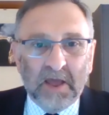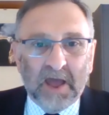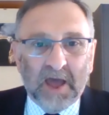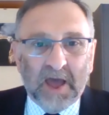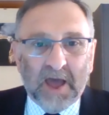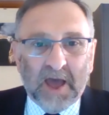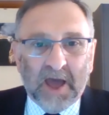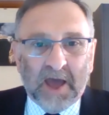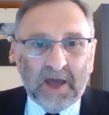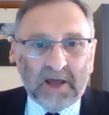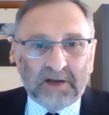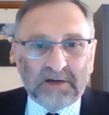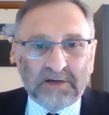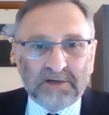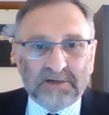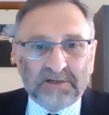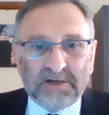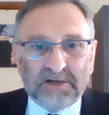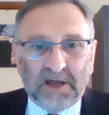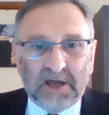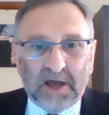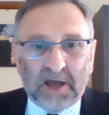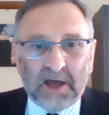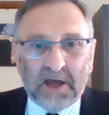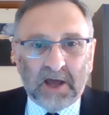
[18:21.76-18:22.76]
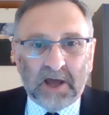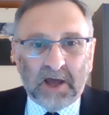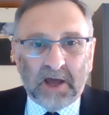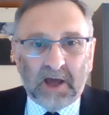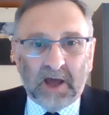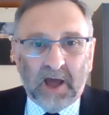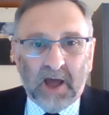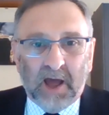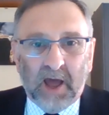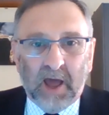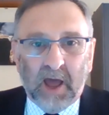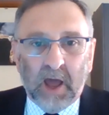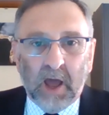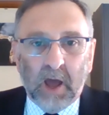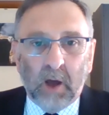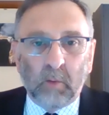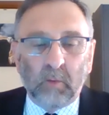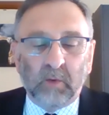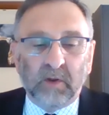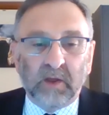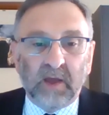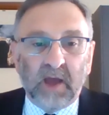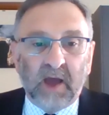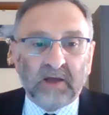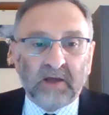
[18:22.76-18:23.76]
and how
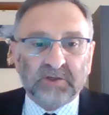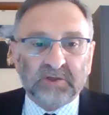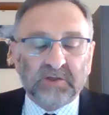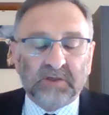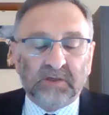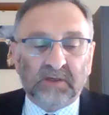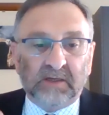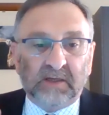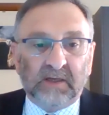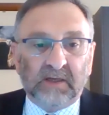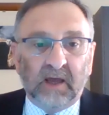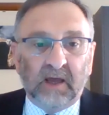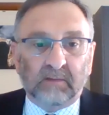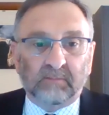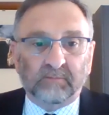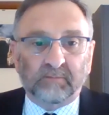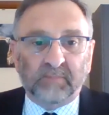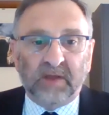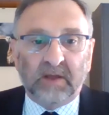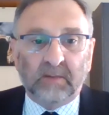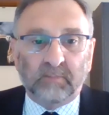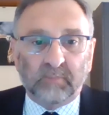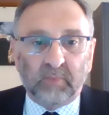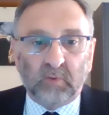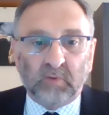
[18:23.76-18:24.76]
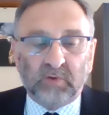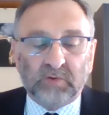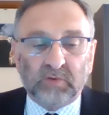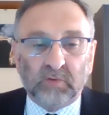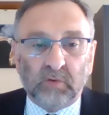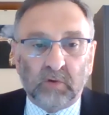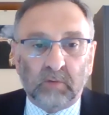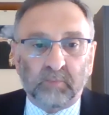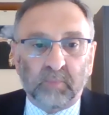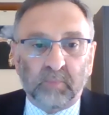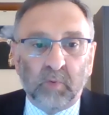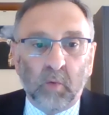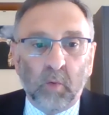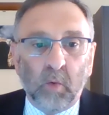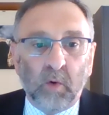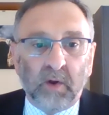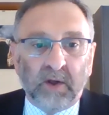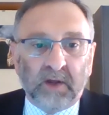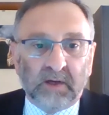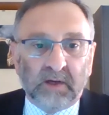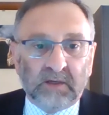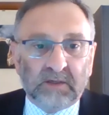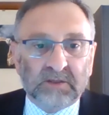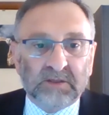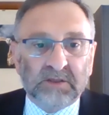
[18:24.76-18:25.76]
we actually get people to a
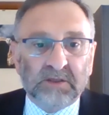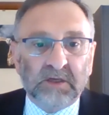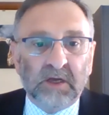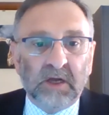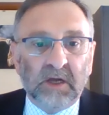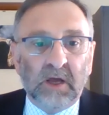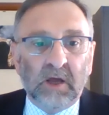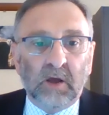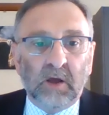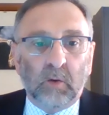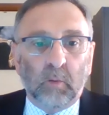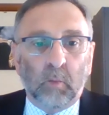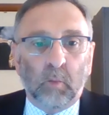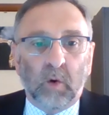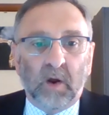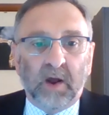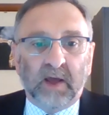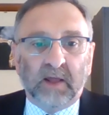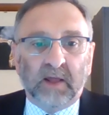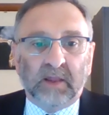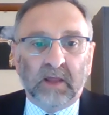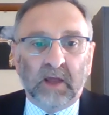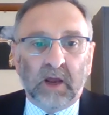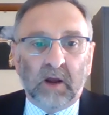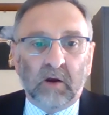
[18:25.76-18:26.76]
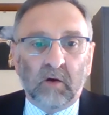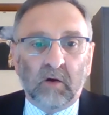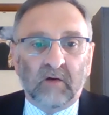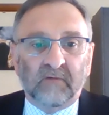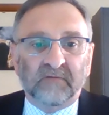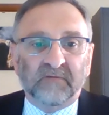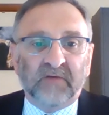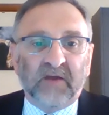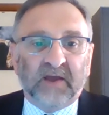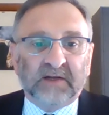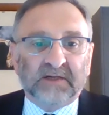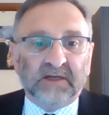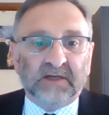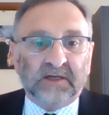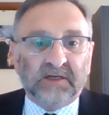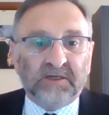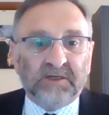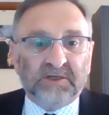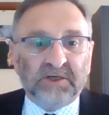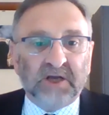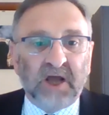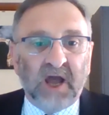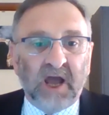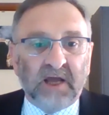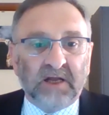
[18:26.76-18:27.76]
point where they're affecting
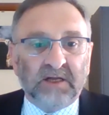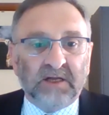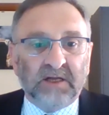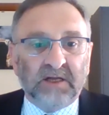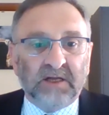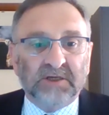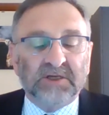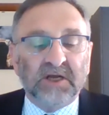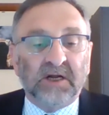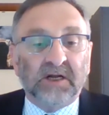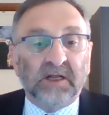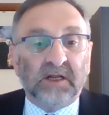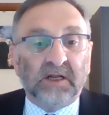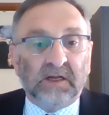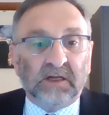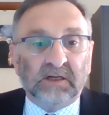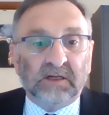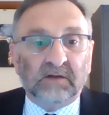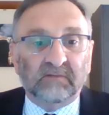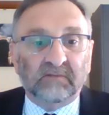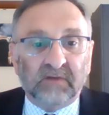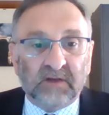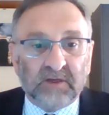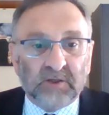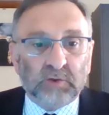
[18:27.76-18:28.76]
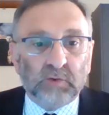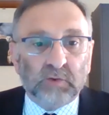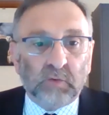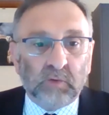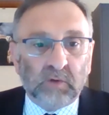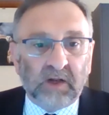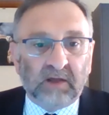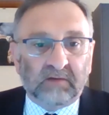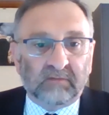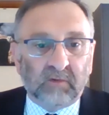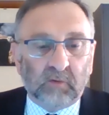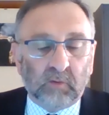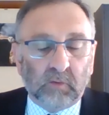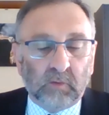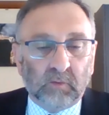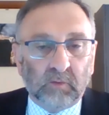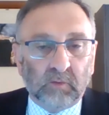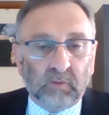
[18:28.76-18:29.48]
change at an individual level.